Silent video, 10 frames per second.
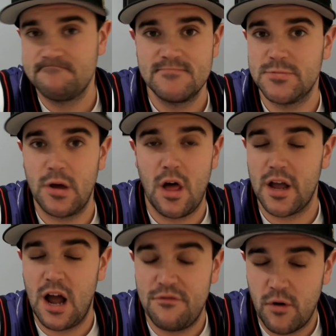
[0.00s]
That's about all I
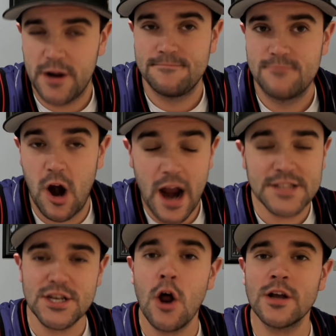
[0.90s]
got for you. All right,
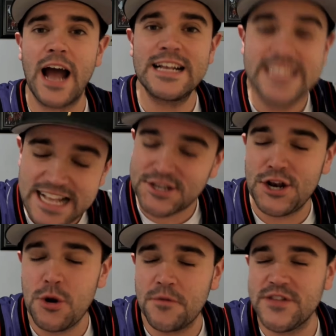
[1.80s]
so you know what, guys? That's going
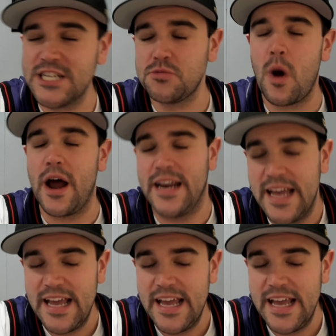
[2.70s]
to do it for this one.